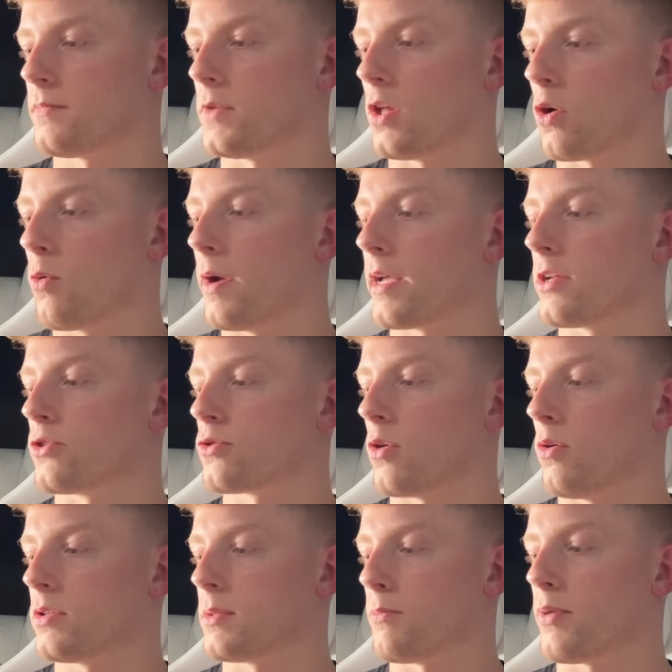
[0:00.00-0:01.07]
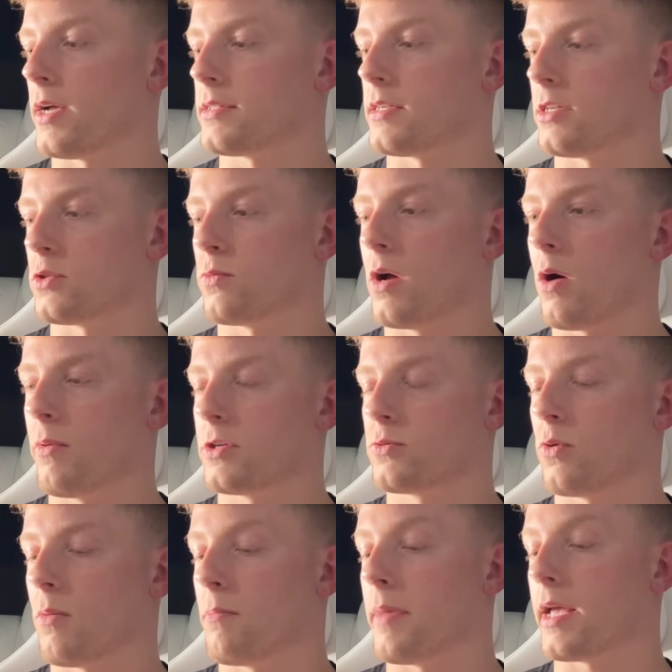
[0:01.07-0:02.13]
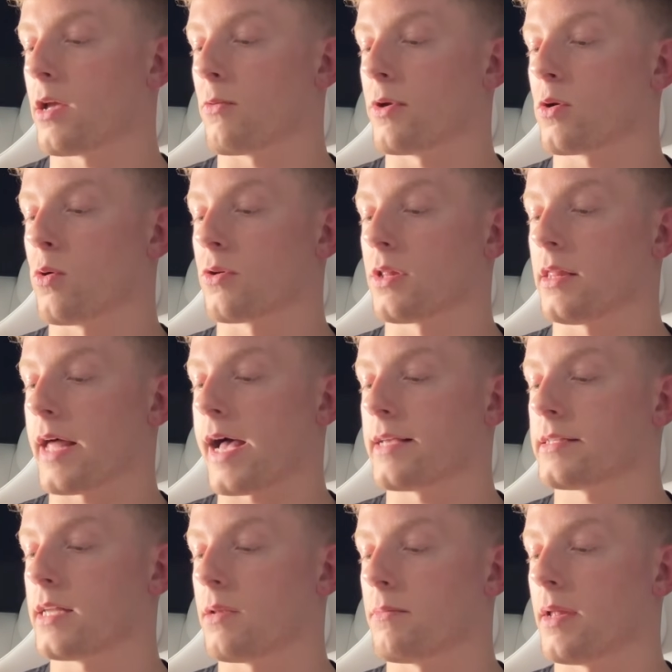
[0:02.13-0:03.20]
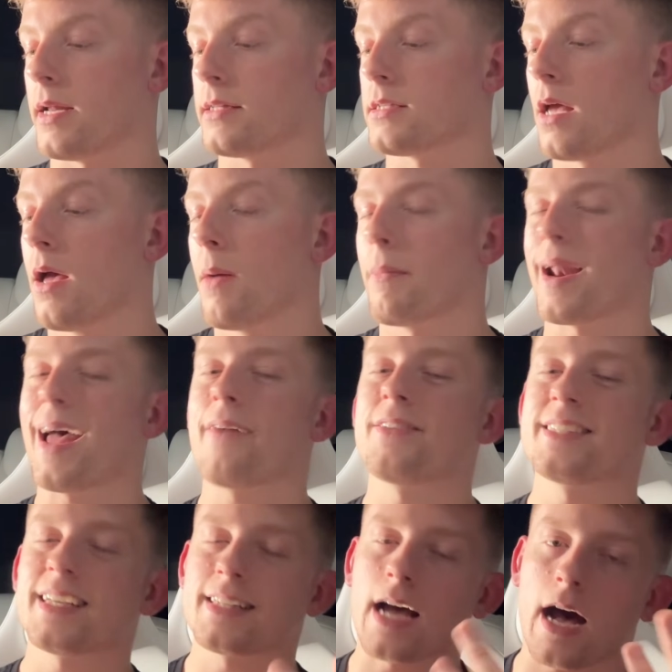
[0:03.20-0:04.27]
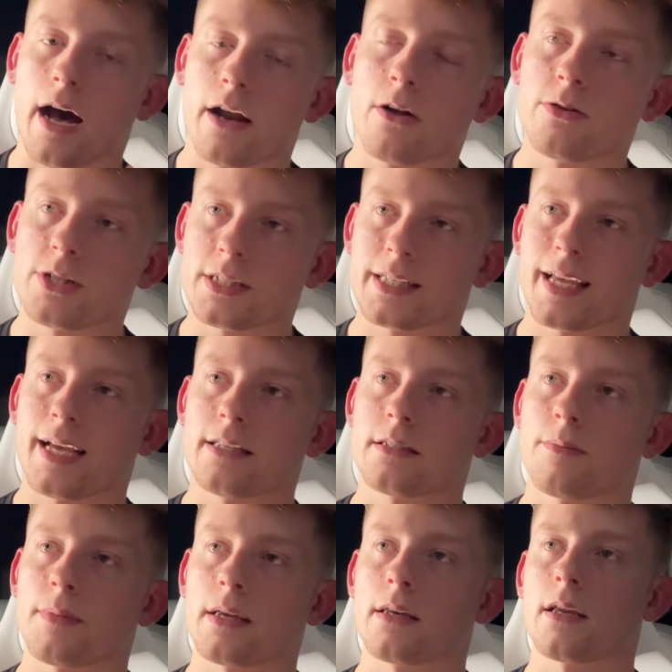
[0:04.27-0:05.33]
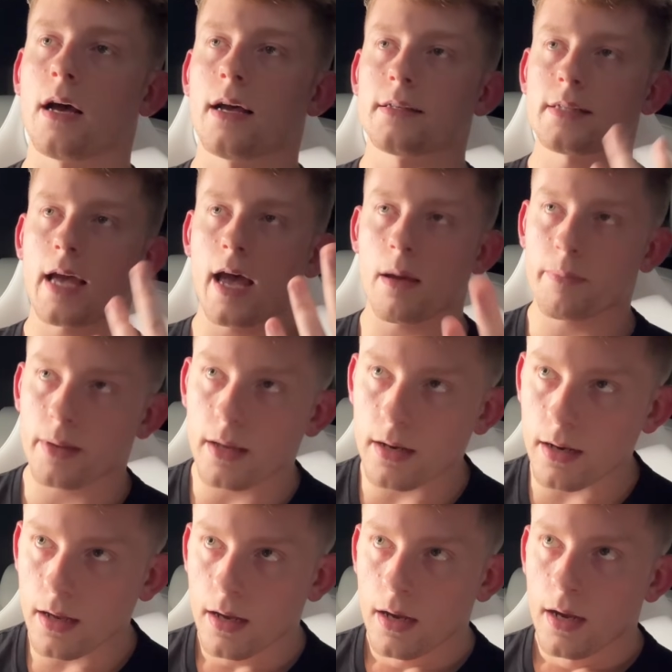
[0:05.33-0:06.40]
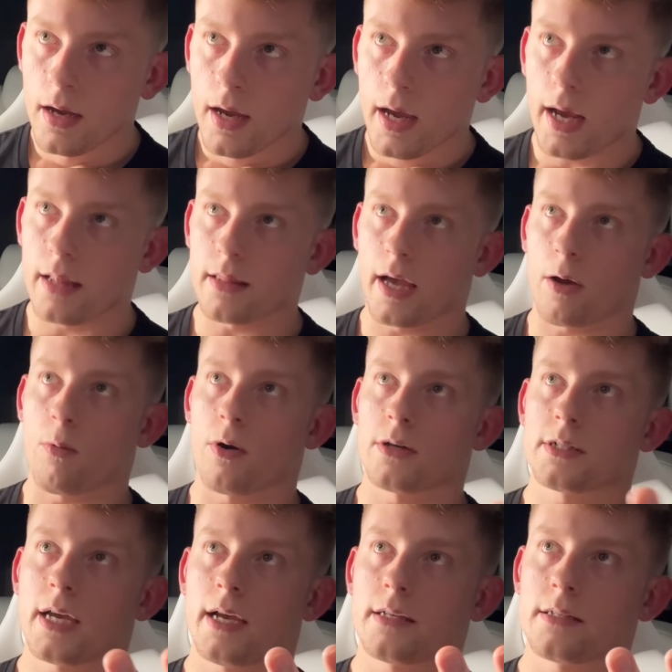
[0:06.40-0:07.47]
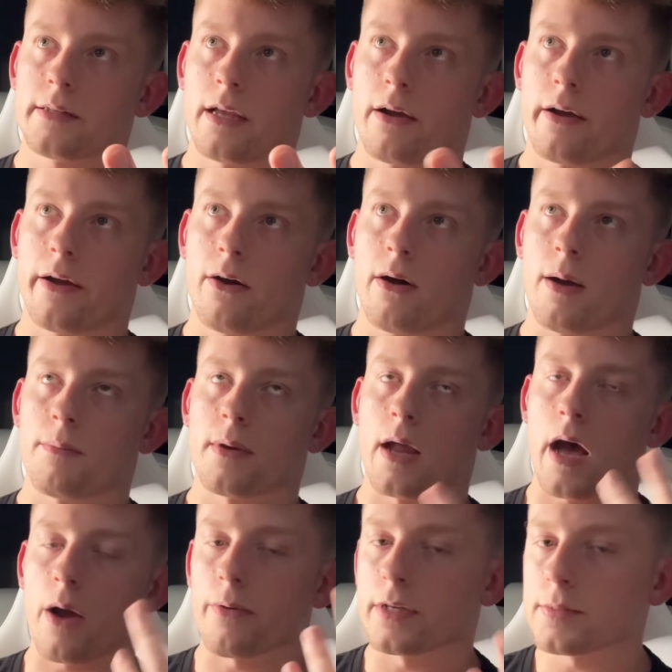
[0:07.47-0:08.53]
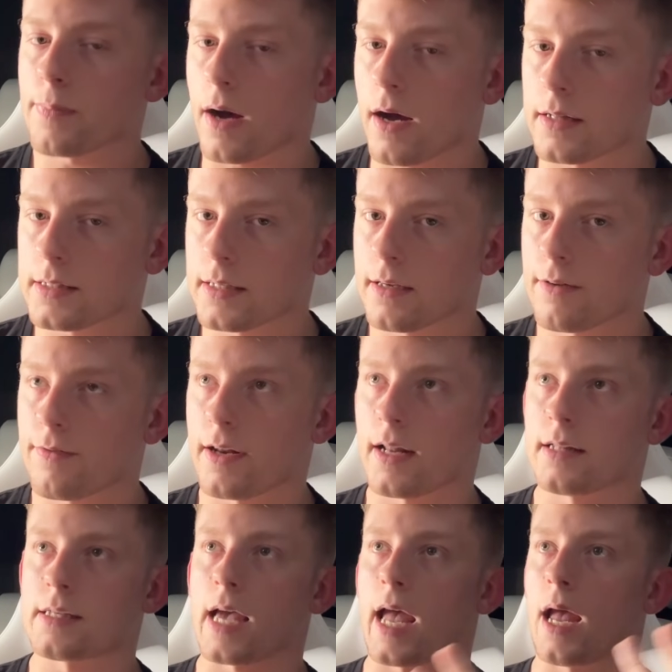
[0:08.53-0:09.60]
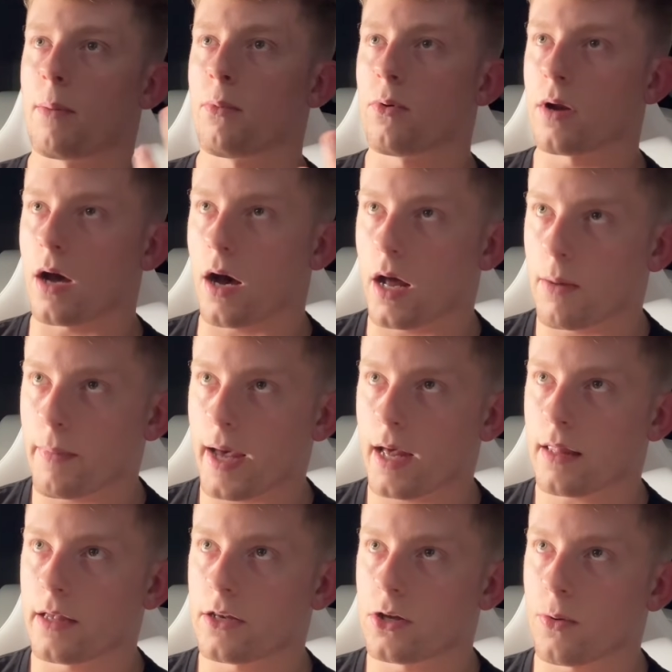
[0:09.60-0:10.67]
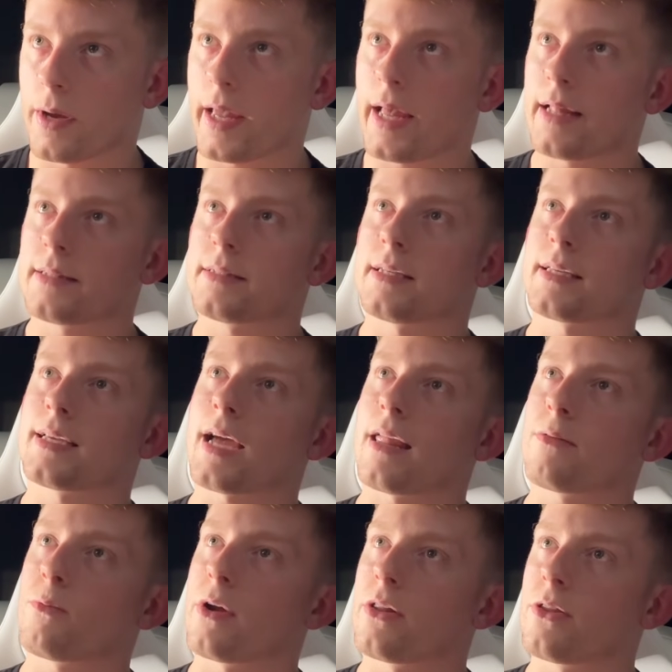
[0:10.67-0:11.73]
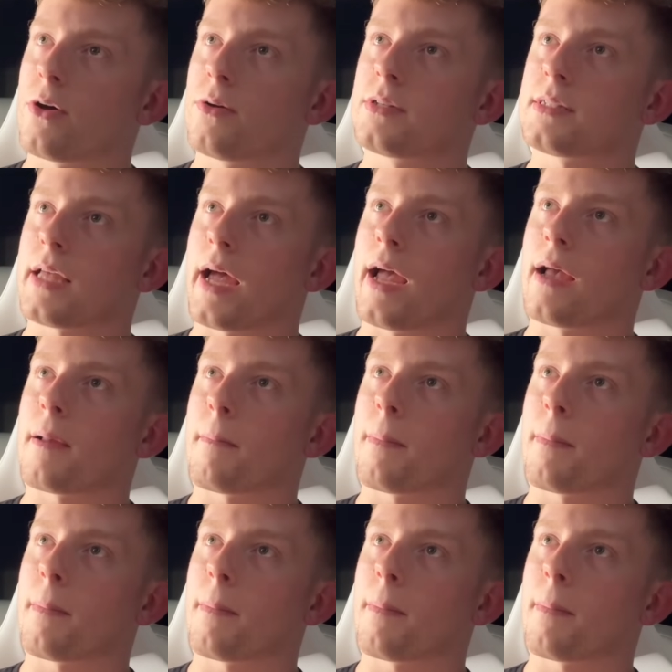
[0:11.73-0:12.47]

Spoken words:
quick controls and press it as well, which will make it record the last 10 minutes. But I have it set to auto just in case something does happen. In like worst case scenario, I'm not responsive and it's able to automatically do it. It's kind of one of those like